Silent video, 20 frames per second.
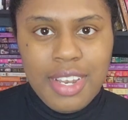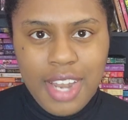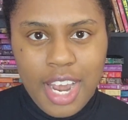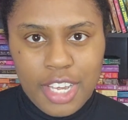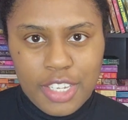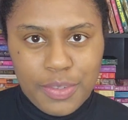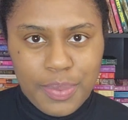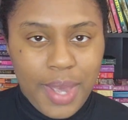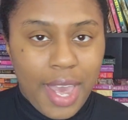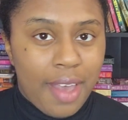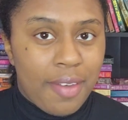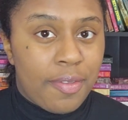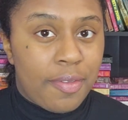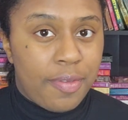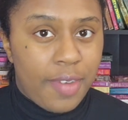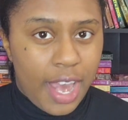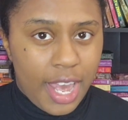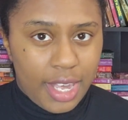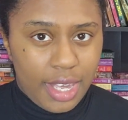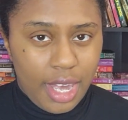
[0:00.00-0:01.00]
Next we have
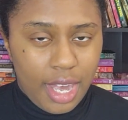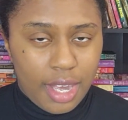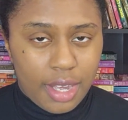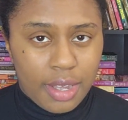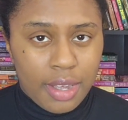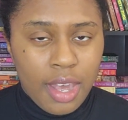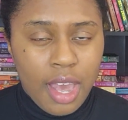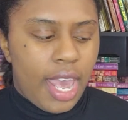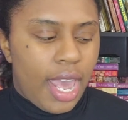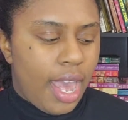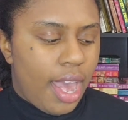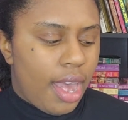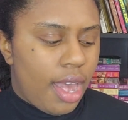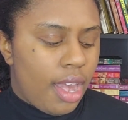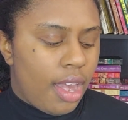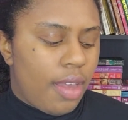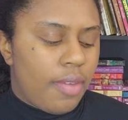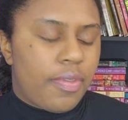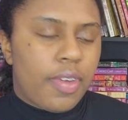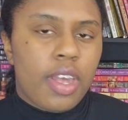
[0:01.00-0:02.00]
Viking. And, I
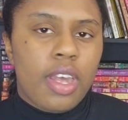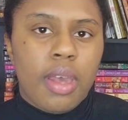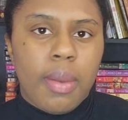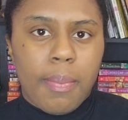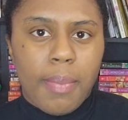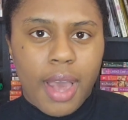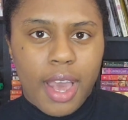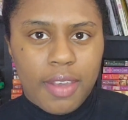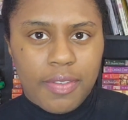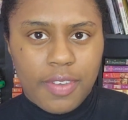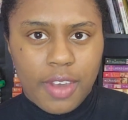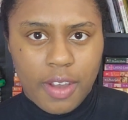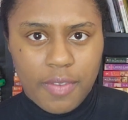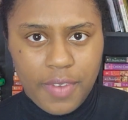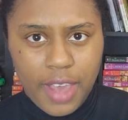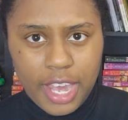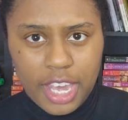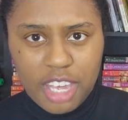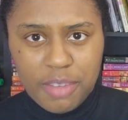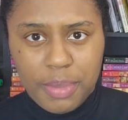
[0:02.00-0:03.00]
have My Fair
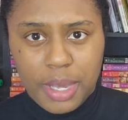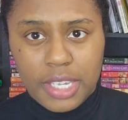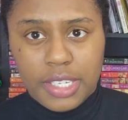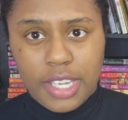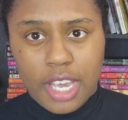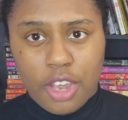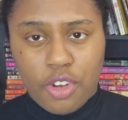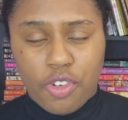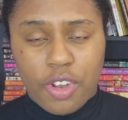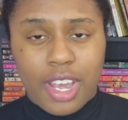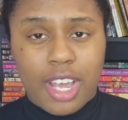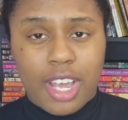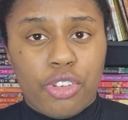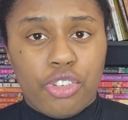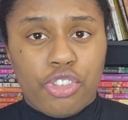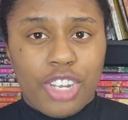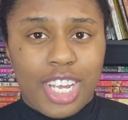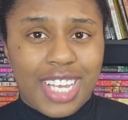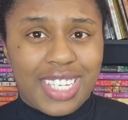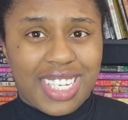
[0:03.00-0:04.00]
Viking by Sandra
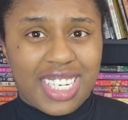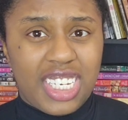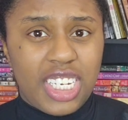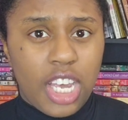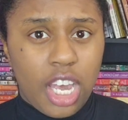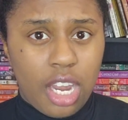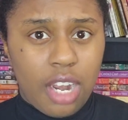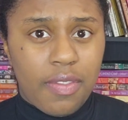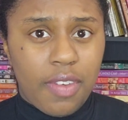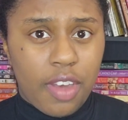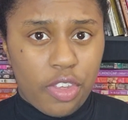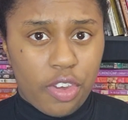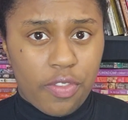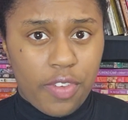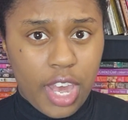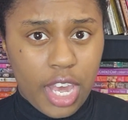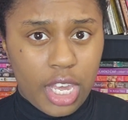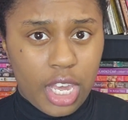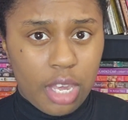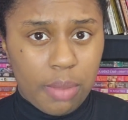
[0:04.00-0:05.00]
She has a ton of other
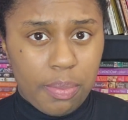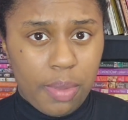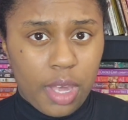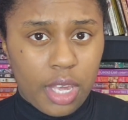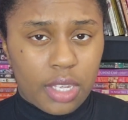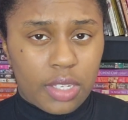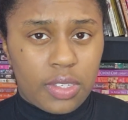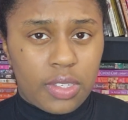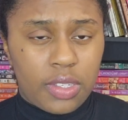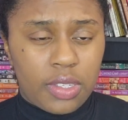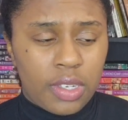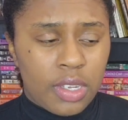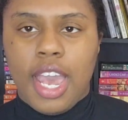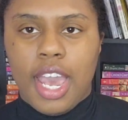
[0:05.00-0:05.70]
Viking books.